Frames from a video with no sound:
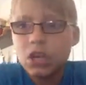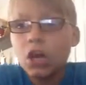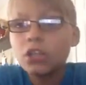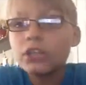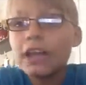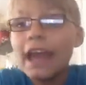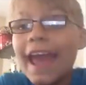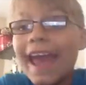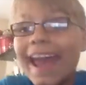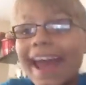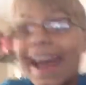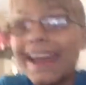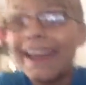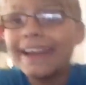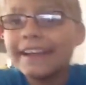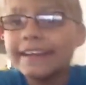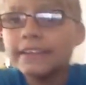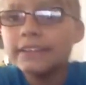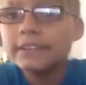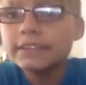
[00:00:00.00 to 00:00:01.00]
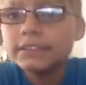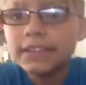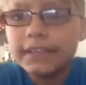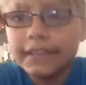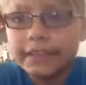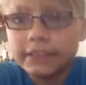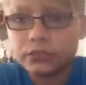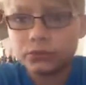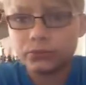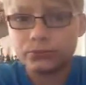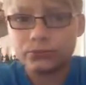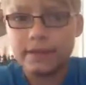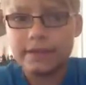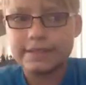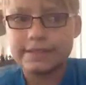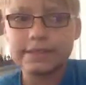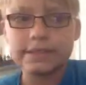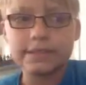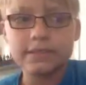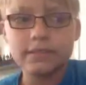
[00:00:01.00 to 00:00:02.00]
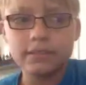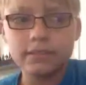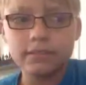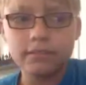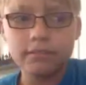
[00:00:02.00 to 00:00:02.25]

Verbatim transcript: Okay, it's ready.